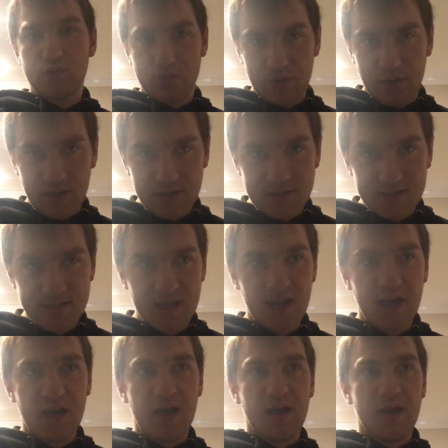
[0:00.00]
drugs
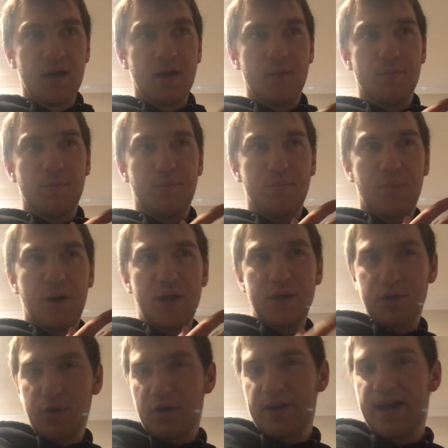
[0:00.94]
but
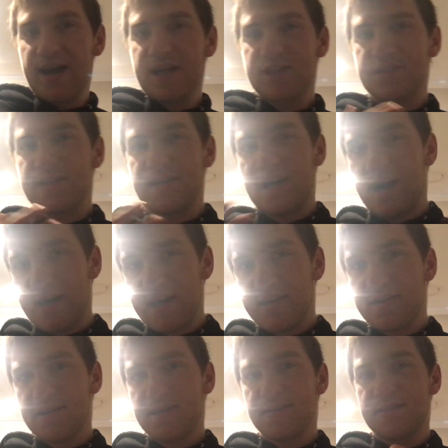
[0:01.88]
not actually
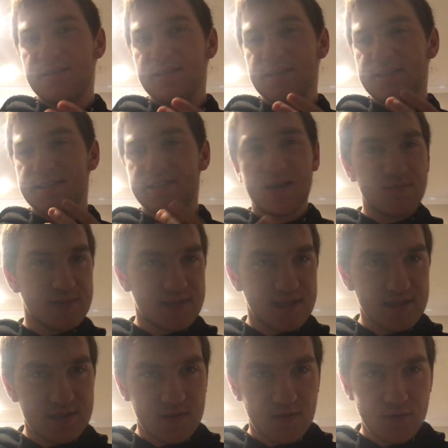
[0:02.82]
under the
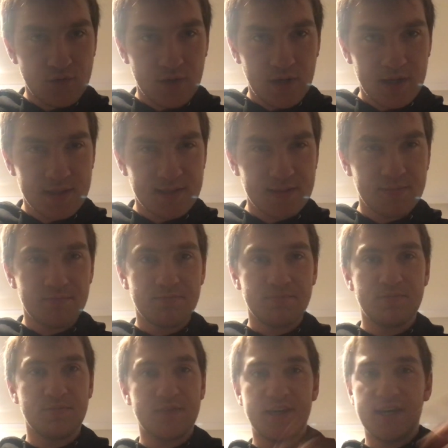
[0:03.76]
substance of drugs,
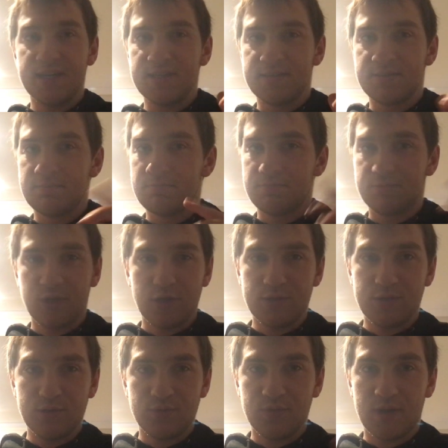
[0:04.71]
kids, don't
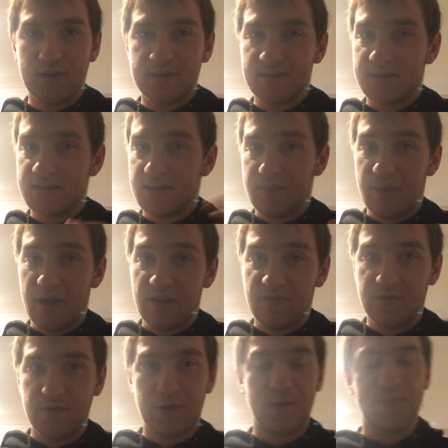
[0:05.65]
do drugs, they're bad
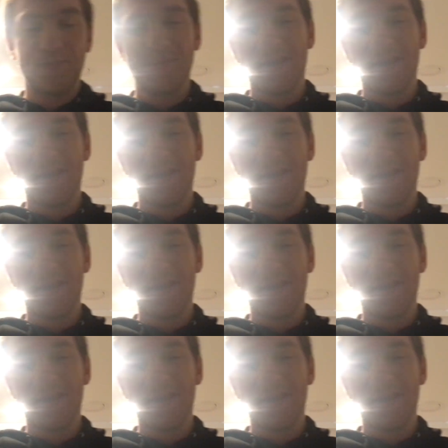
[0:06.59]
for you.